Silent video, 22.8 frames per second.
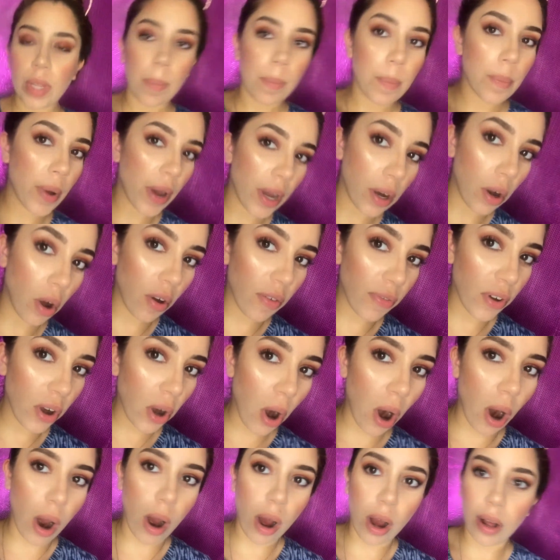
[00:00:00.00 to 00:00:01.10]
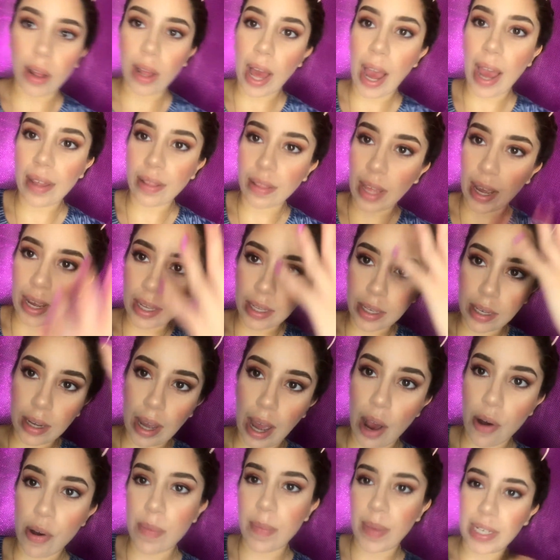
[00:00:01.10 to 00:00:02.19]
But overall, I like
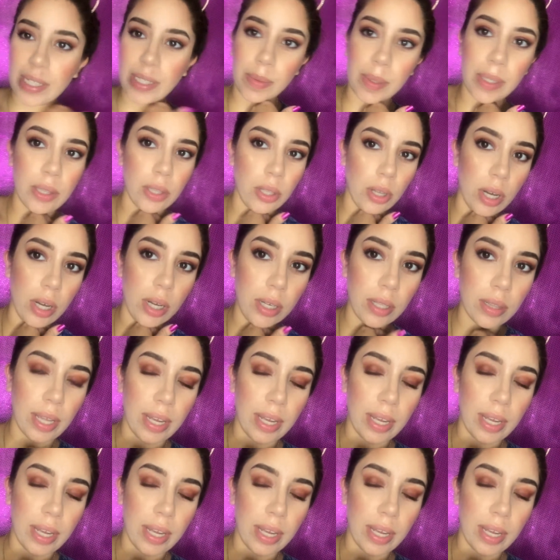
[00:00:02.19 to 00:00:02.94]
how it makes me look.